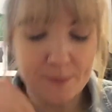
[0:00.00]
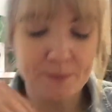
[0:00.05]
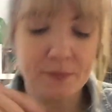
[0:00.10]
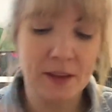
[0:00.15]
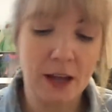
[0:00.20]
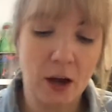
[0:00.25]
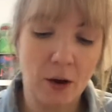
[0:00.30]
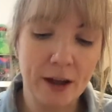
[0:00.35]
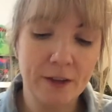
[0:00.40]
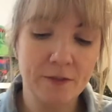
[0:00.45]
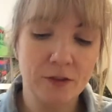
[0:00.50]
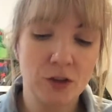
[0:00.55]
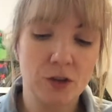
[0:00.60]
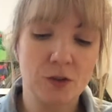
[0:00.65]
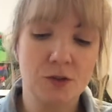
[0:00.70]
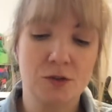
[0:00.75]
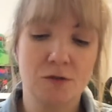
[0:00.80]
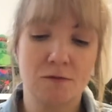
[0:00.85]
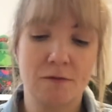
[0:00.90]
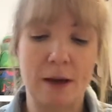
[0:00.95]
Now I've
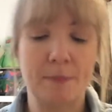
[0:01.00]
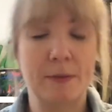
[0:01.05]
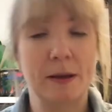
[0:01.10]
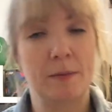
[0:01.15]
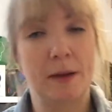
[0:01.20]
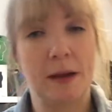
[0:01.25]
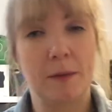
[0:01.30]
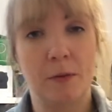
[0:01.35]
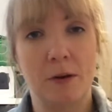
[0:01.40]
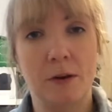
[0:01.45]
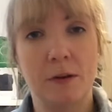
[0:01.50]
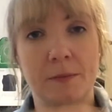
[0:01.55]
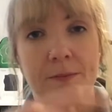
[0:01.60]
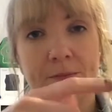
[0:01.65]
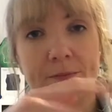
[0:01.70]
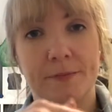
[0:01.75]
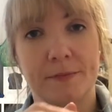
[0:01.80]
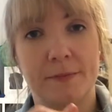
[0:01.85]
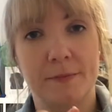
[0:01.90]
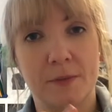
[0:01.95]
used wrapping paper,
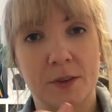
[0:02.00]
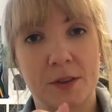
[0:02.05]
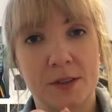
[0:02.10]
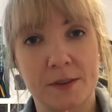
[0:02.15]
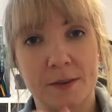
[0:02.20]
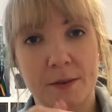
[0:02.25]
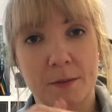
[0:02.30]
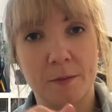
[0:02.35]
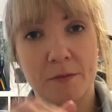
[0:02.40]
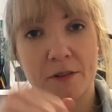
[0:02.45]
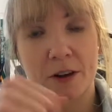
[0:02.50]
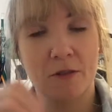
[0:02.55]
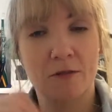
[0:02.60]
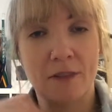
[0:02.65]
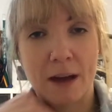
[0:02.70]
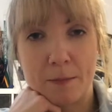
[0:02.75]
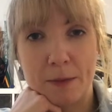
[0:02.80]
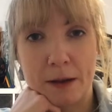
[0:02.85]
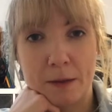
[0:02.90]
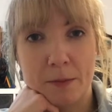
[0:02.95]
brown
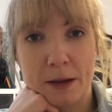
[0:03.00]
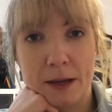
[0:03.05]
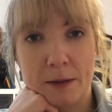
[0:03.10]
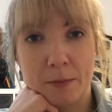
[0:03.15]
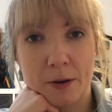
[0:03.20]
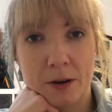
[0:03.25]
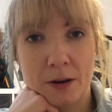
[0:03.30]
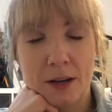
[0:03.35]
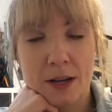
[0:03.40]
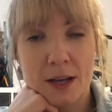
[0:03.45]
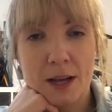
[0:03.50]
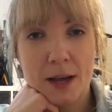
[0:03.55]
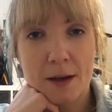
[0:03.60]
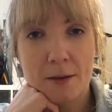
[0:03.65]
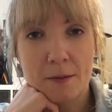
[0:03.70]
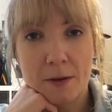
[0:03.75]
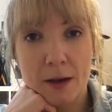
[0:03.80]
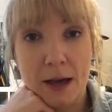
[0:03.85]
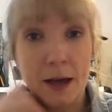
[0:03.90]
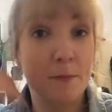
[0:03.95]
wrapping paper.
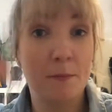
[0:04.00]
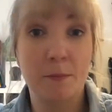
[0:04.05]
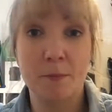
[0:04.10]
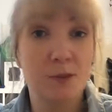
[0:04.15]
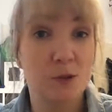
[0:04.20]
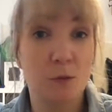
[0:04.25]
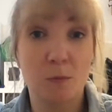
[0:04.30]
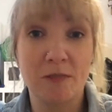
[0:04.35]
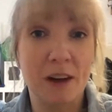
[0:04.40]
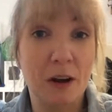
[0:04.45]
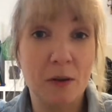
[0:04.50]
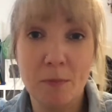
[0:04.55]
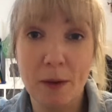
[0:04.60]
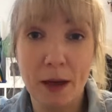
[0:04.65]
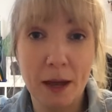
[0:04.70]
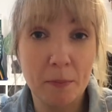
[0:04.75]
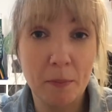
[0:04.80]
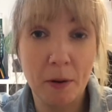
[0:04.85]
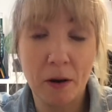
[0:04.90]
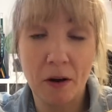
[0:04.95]
So brown
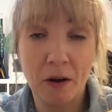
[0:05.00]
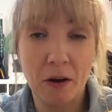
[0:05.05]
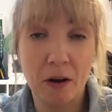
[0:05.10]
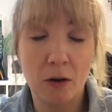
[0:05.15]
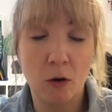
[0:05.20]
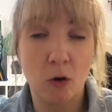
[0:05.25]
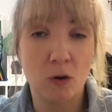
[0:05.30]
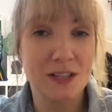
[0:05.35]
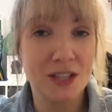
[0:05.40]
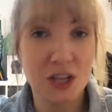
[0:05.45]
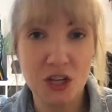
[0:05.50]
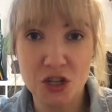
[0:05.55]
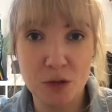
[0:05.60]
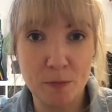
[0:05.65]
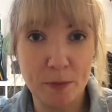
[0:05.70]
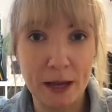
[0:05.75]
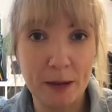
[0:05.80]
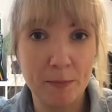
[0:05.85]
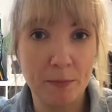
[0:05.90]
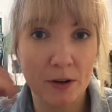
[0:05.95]
paper or tissue
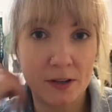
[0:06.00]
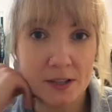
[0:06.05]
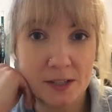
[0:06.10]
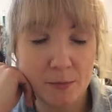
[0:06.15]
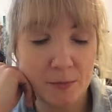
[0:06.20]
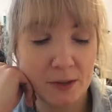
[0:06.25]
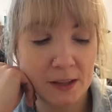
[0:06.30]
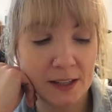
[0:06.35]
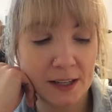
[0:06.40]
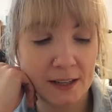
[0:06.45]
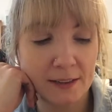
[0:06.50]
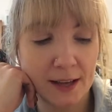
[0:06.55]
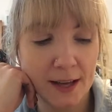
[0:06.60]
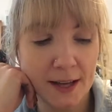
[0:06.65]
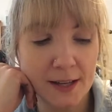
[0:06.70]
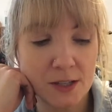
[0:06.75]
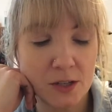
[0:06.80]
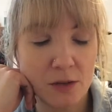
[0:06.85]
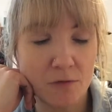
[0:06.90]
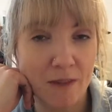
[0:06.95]
paper, something like
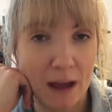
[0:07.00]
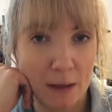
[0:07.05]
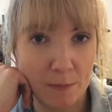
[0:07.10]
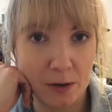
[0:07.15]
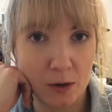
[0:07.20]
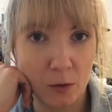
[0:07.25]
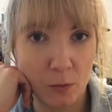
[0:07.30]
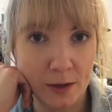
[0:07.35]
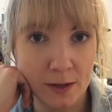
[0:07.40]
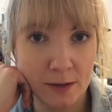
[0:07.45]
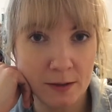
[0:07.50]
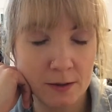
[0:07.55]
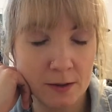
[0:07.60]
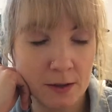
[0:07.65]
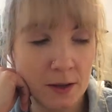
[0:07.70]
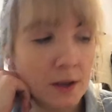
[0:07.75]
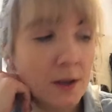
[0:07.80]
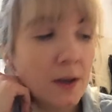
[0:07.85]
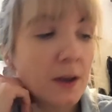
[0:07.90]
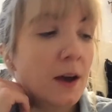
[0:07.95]
that, to wrap it with.
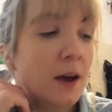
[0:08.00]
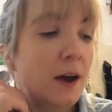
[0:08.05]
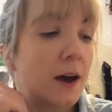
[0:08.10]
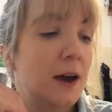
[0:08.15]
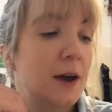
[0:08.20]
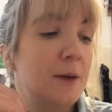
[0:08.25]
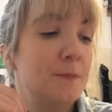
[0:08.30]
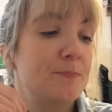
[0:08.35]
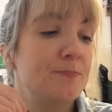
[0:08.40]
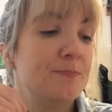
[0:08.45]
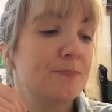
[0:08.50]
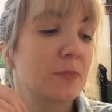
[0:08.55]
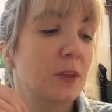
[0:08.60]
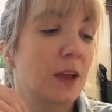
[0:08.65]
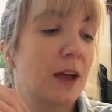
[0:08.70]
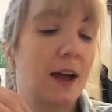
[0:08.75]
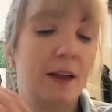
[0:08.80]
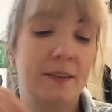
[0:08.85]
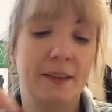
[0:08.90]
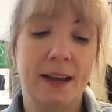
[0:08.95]
And
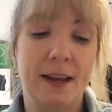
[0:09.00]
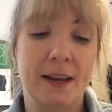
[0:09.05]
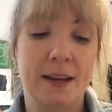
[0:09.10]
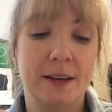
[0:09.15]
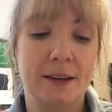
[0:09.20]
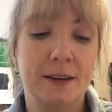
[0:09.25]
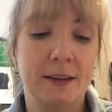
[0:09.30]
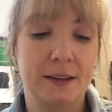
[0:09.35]
then